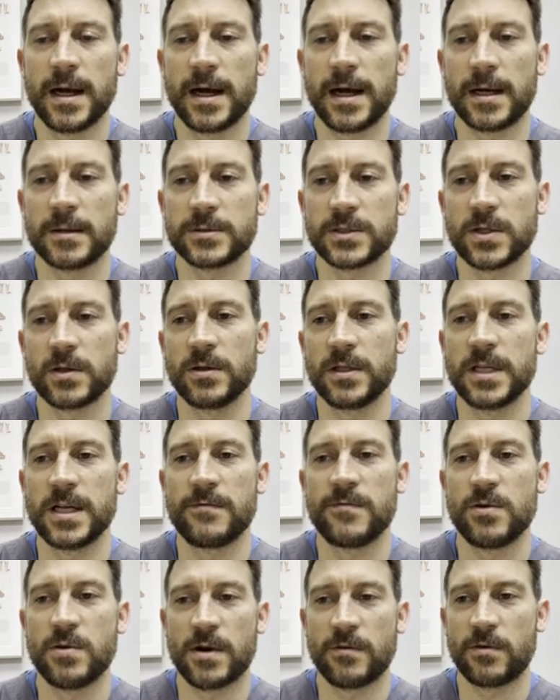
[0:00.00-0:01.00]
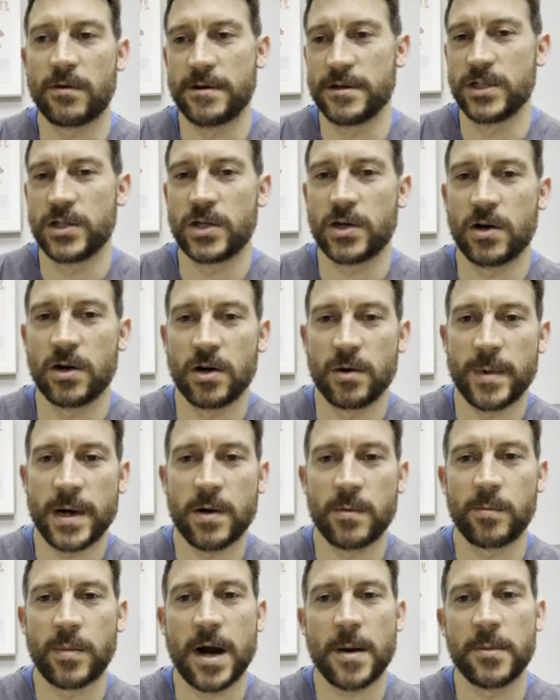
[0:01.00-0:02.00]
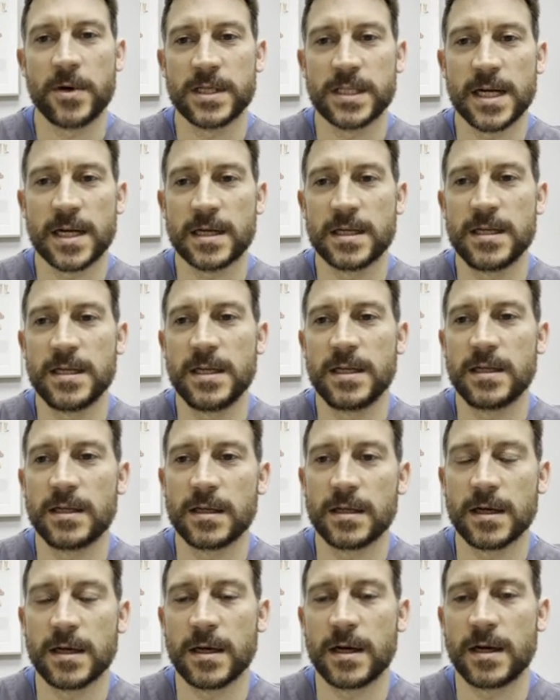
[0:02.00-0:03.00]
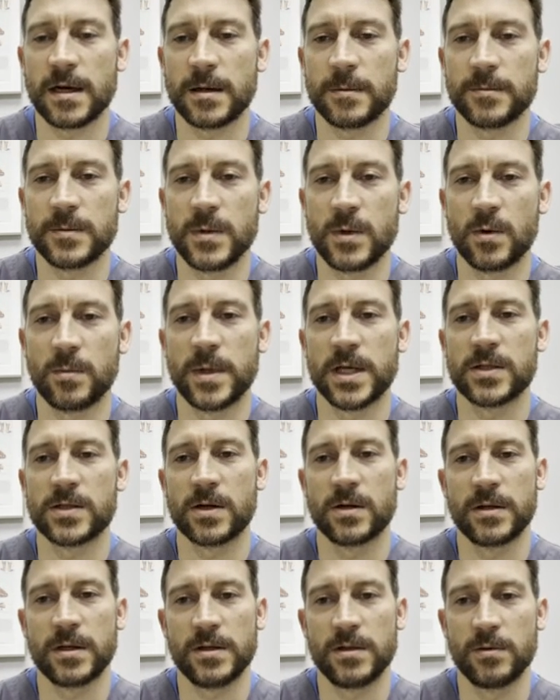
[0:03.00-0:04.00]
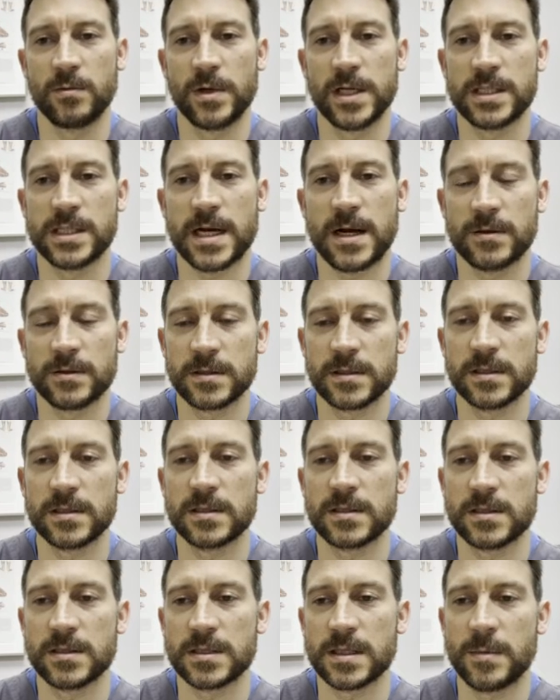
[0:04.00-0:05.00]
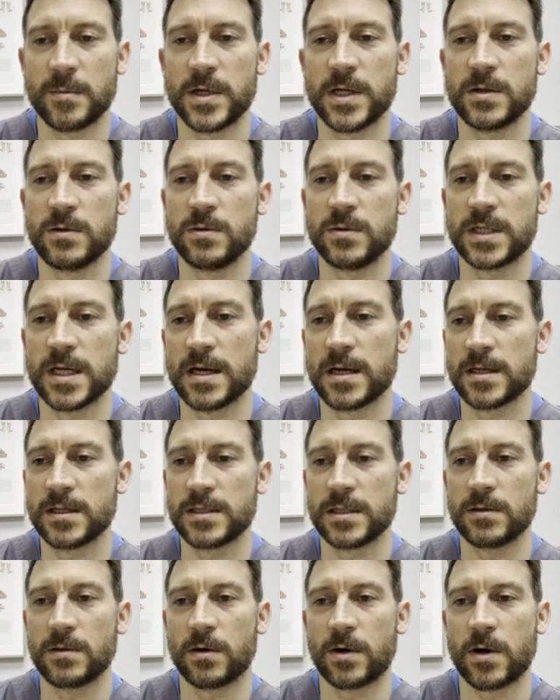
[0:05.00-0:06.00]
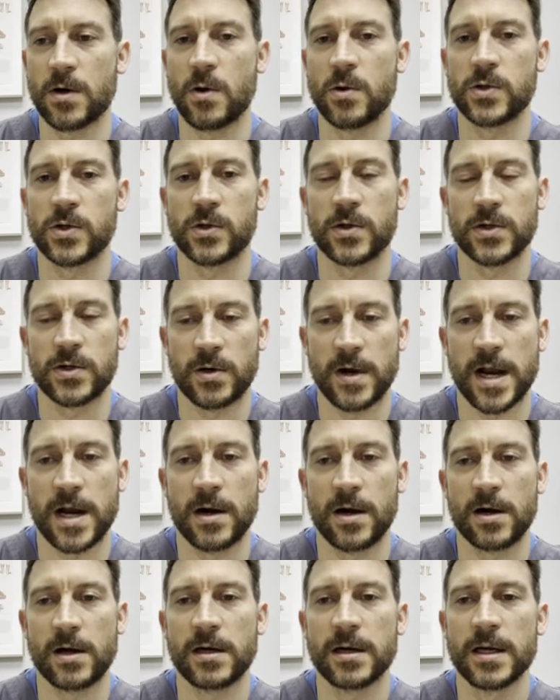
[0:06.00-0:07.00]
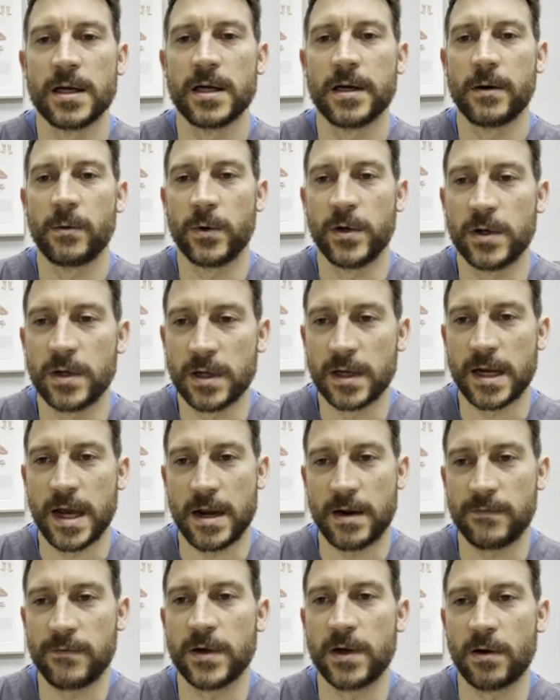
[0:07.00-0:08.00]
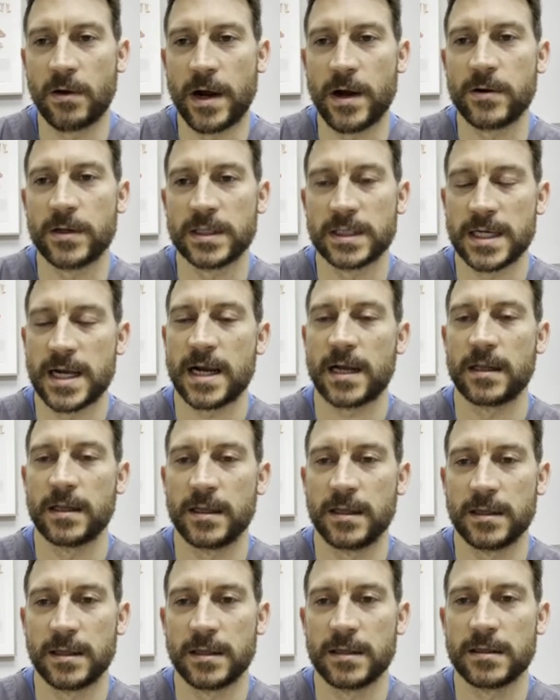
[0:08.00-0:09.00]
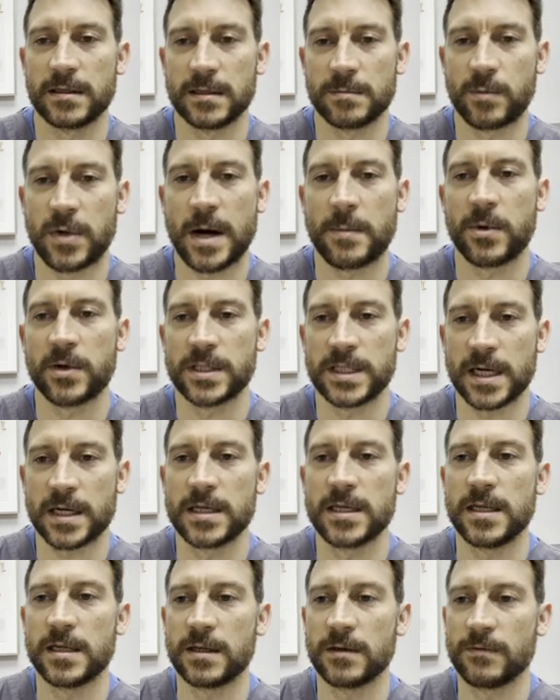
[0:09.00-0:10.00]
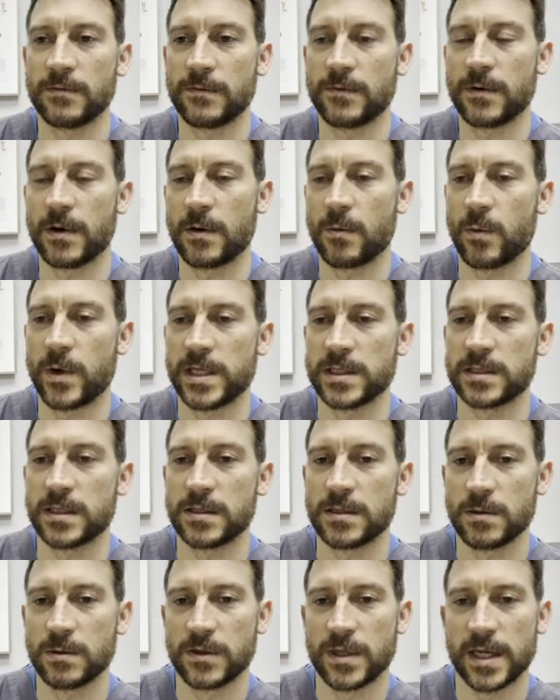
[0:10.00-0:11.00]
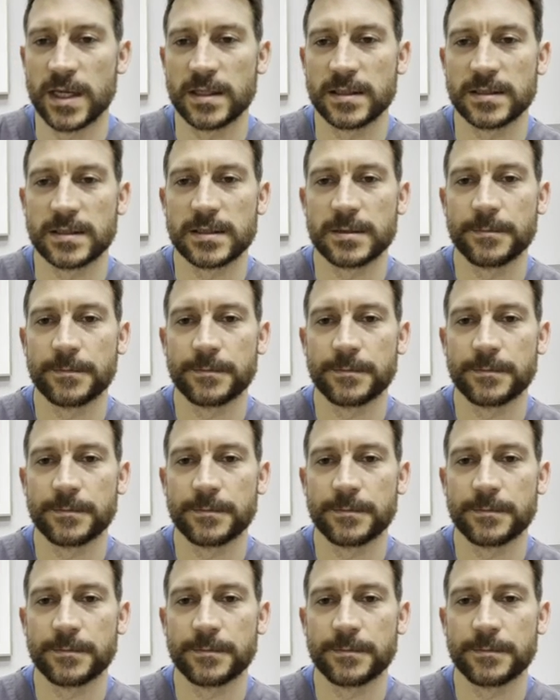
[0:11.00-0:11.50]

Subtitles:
Certainly, if you're ever unsure about proper technique, make sure that you reach out to somebody who does, either a coach or a trainer, where you can kind of figure out exactly the proper technique of ways to do things.